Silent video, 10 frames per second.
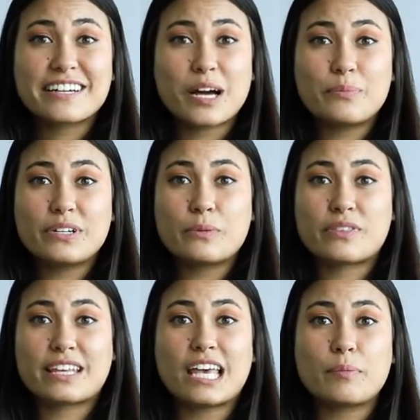a company
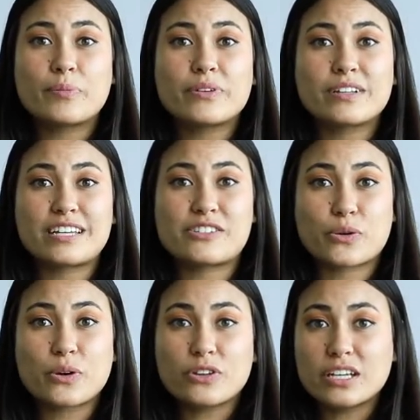with the capabilities
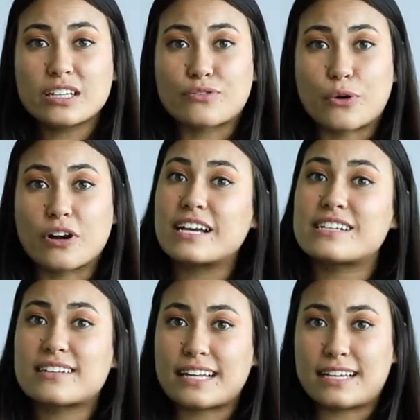you're looking for
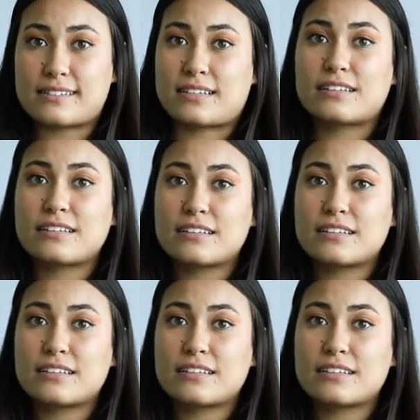isn't easy.